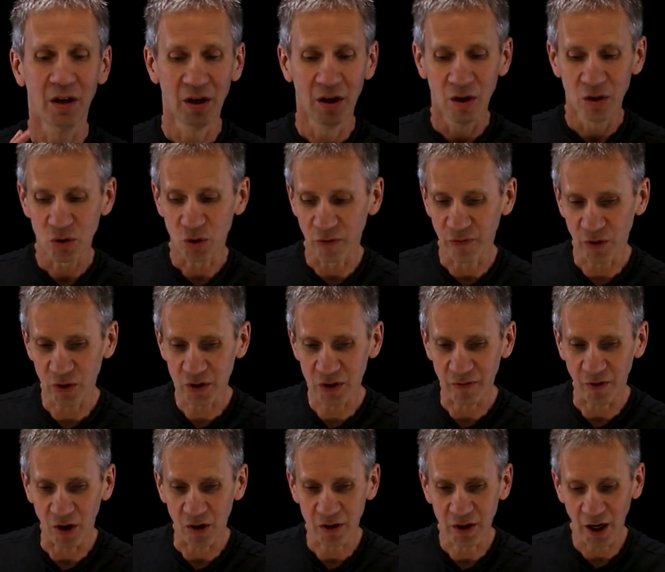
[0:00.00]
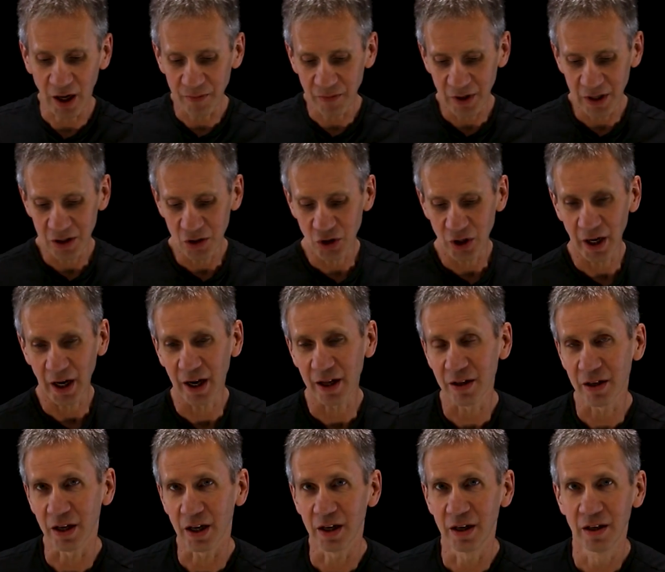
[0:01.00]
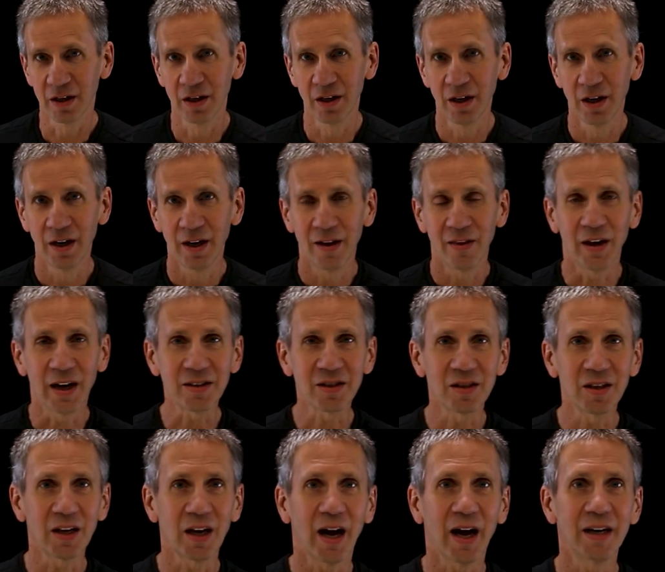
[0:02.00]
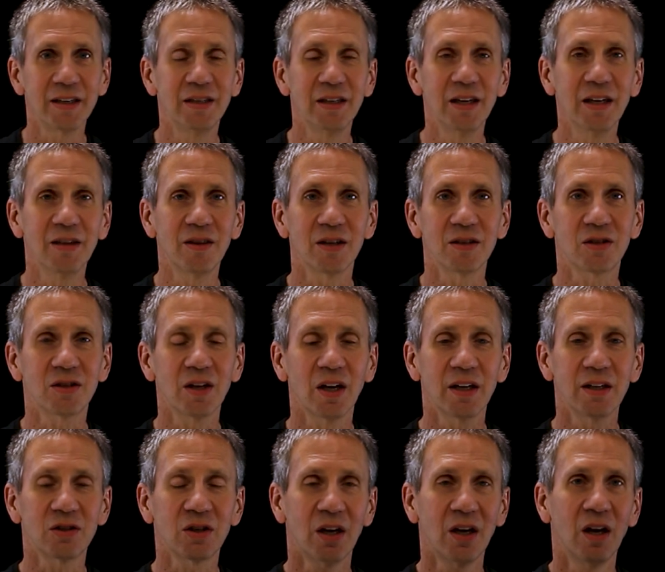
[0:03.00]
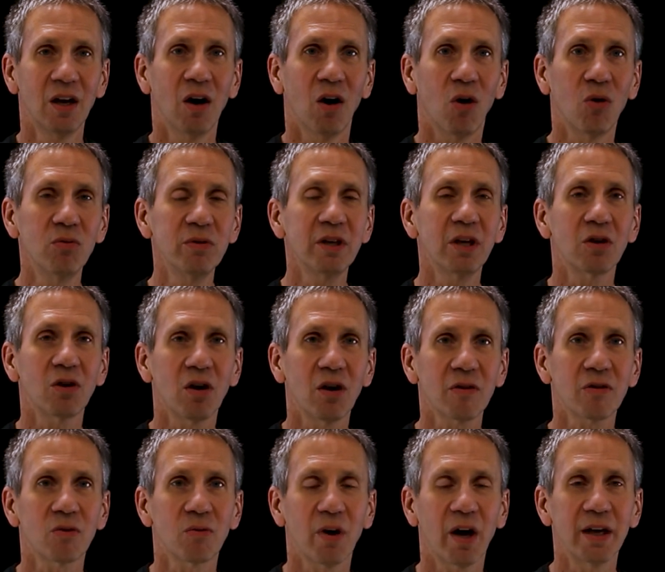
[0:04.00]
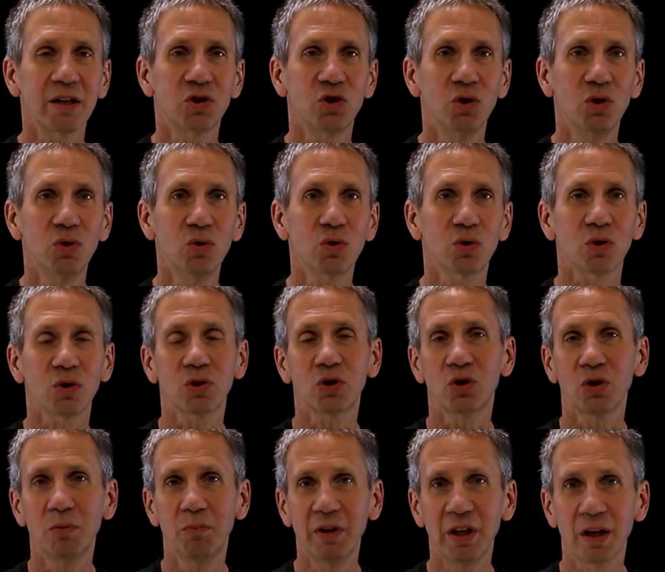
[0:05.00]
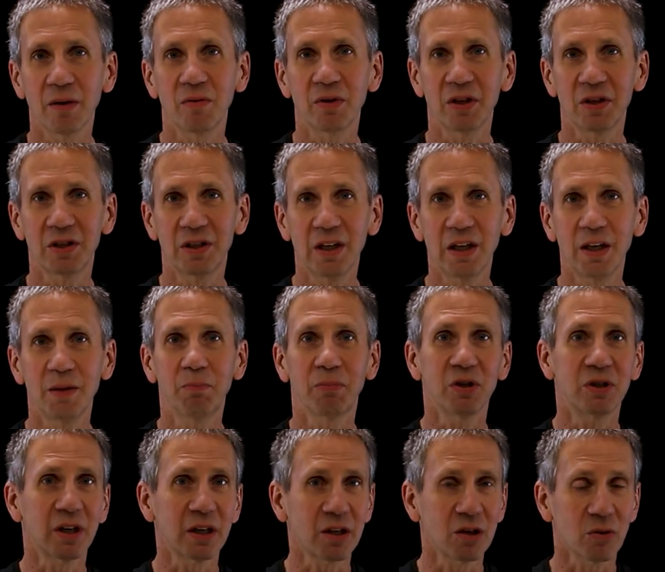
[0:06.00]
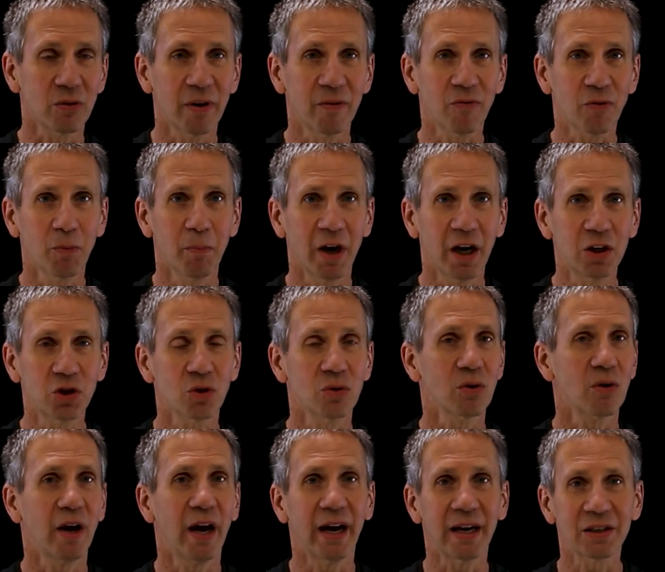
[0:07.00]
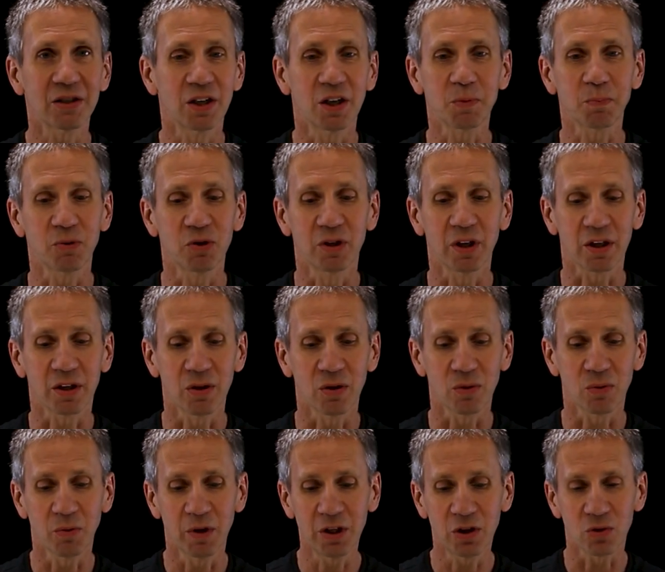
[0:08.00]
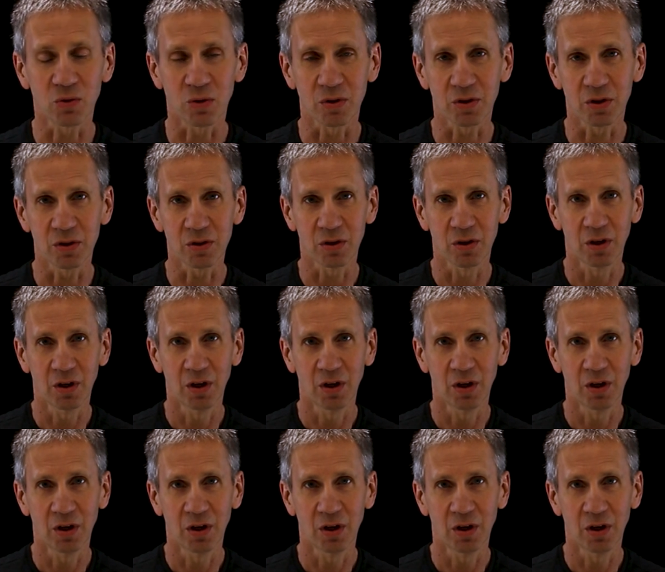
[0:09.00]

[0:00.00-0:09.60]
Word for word: So first of all, confidentiality. That's the idea that says only an authorized user should be able to see particular information or access particular resources.